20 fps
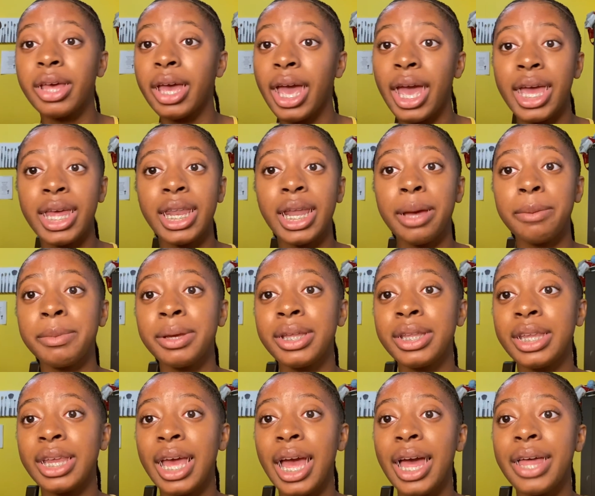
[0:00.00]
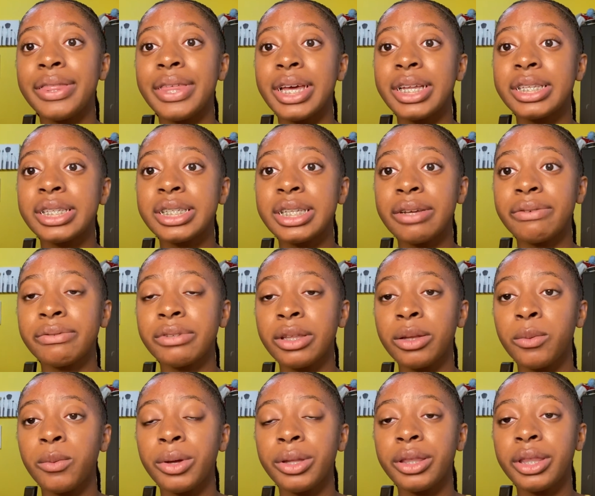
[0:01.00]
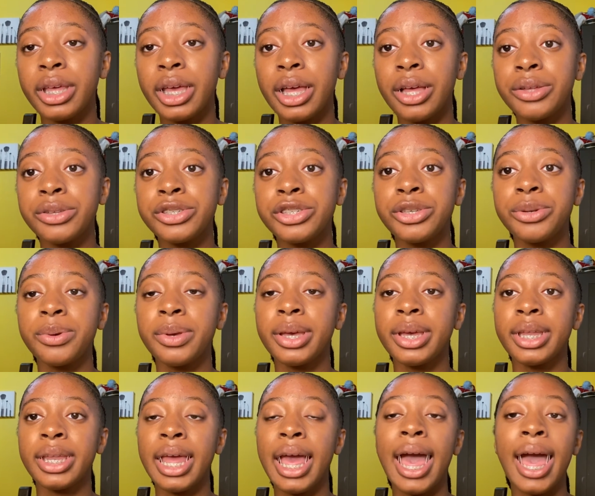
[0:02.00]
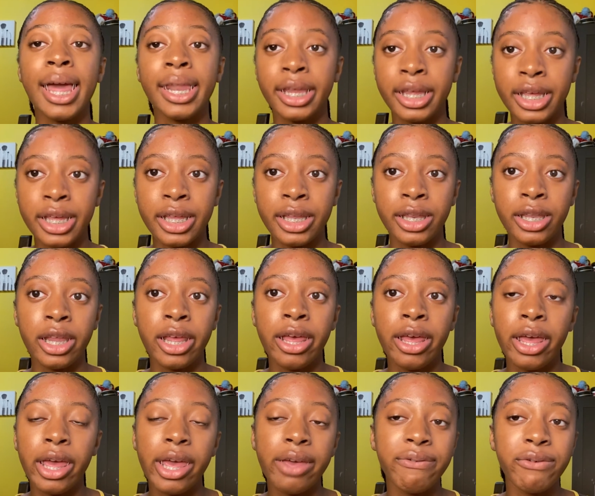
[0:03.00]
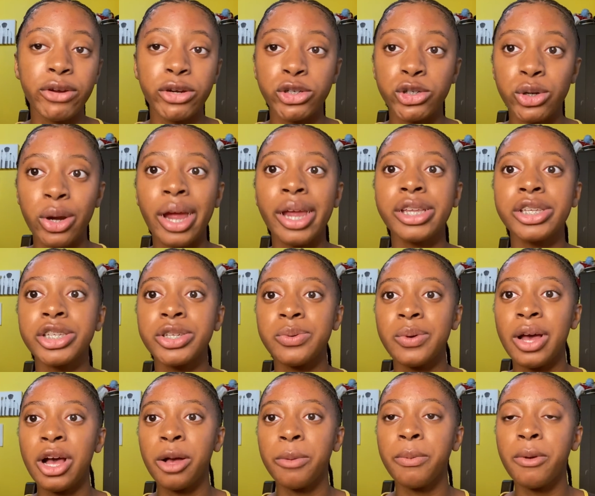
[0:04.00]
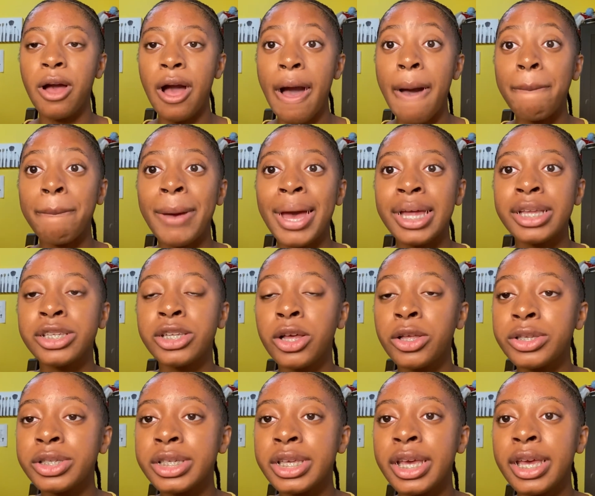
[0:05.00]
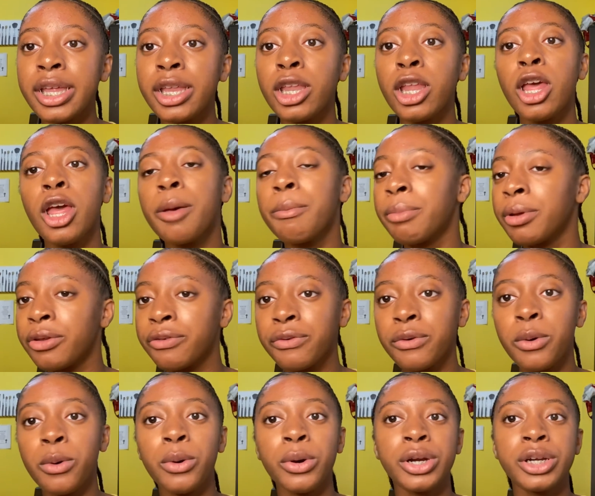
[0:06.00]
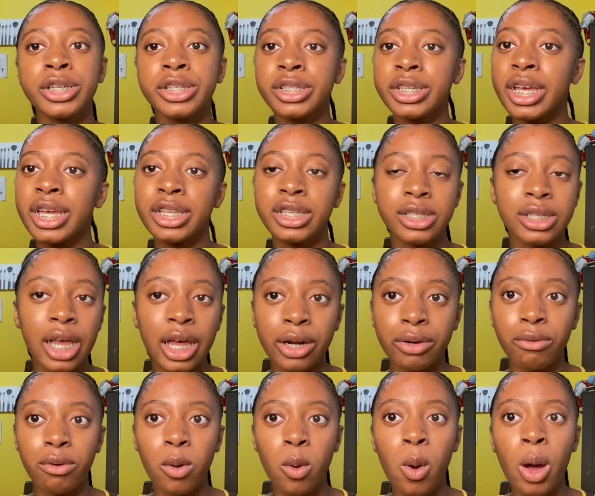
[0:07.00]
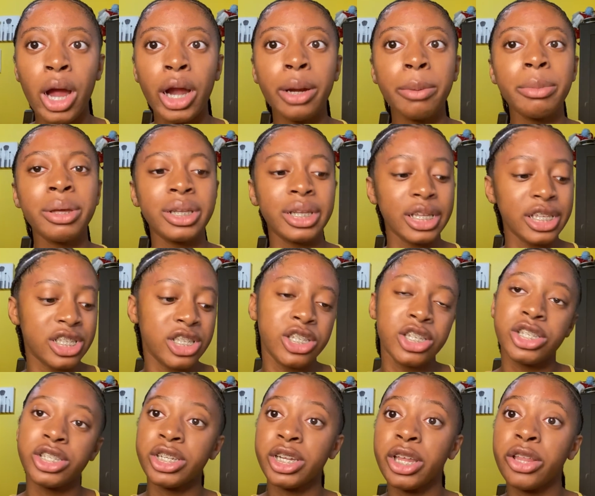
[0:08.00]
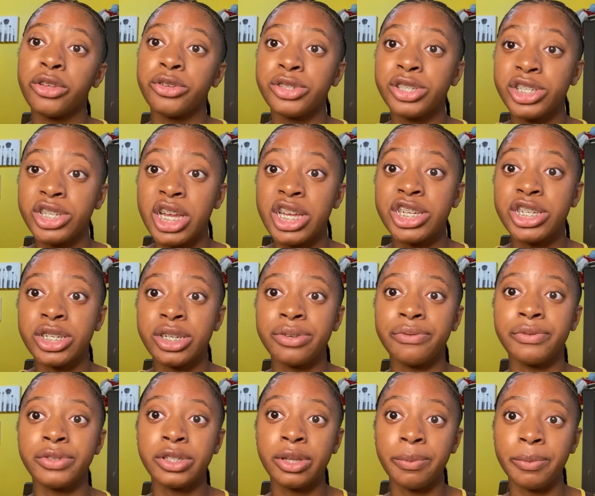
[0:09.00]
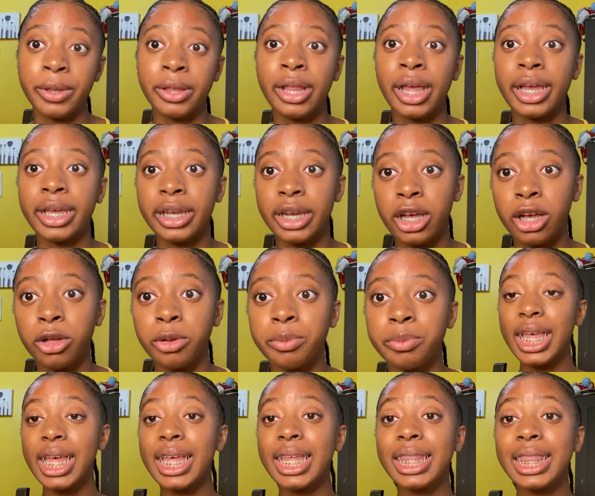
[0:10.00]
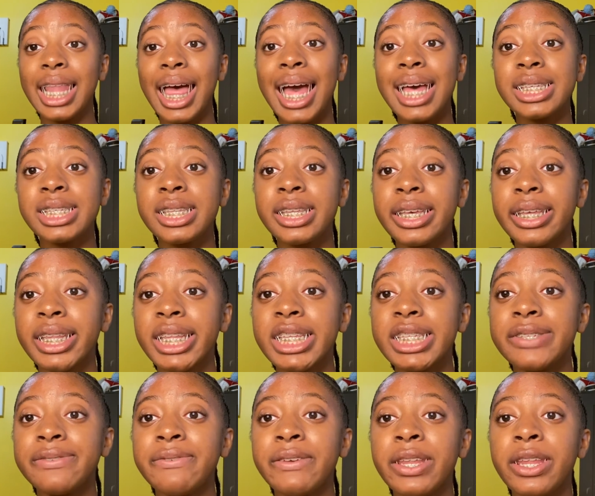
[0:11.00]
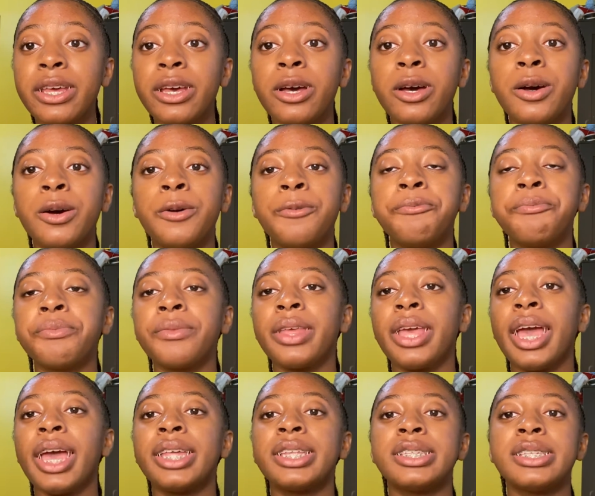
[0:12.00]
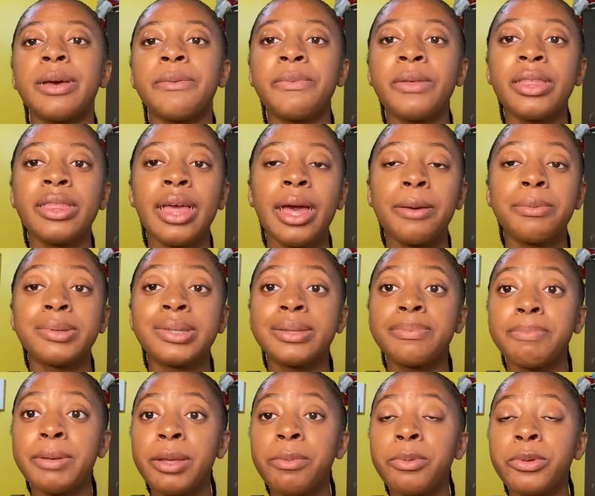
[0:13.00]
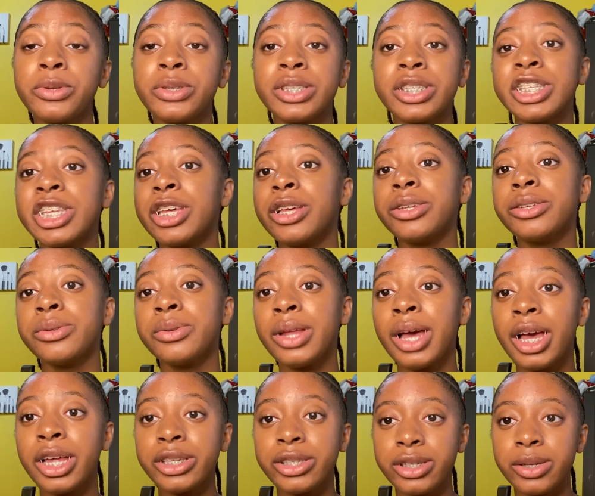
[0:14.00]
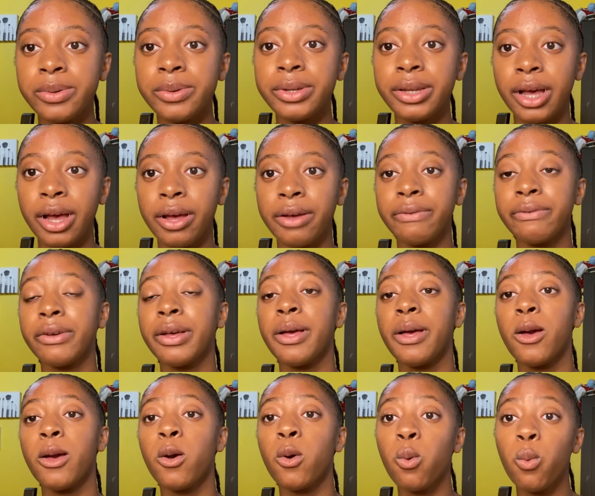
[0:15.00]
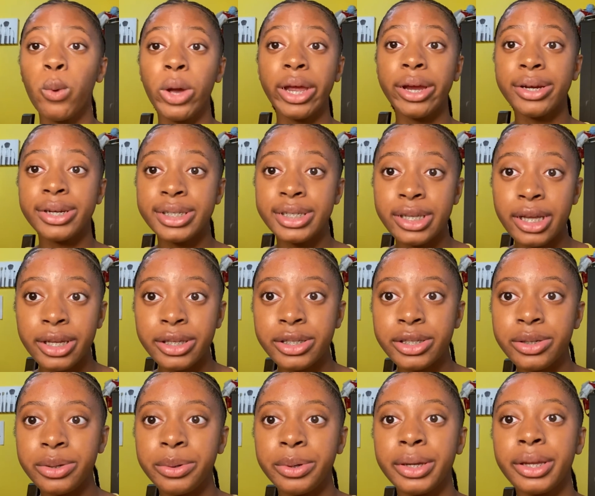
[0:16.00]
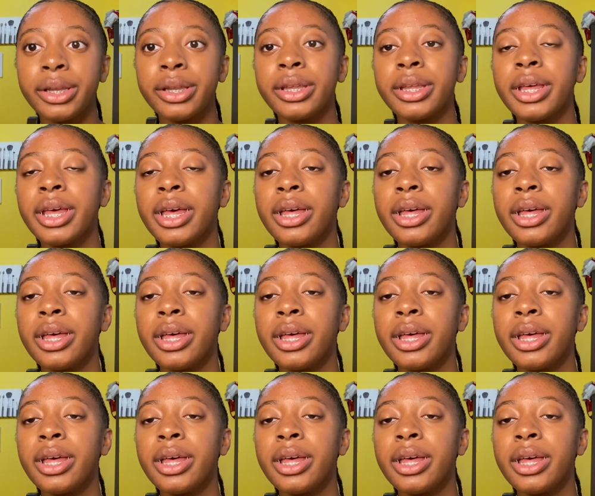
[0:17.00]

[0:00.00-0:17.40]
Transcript: and I mean, yeah, that's definitely one thing else you can add in if you're trying to help combat dull skin. But of course, it's not a requirement. It's just another suggestion for something that can help. Lastly, in this video, and something that people still do not do enough, wear sunscreen.